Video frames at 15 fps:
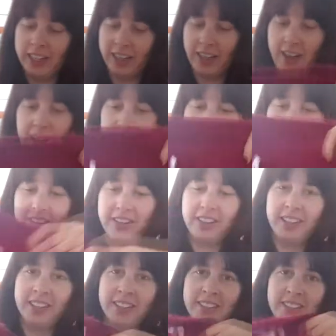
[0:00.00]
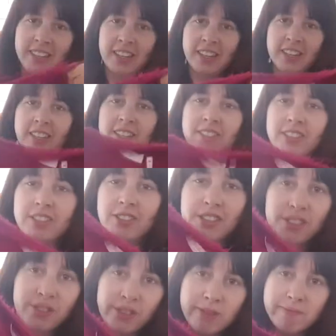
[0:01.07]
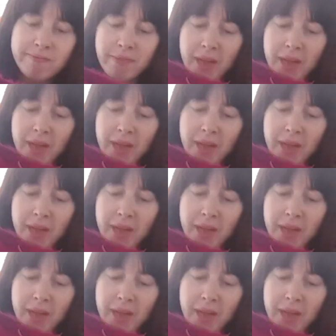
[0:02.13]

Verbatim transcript: cardigan, which was from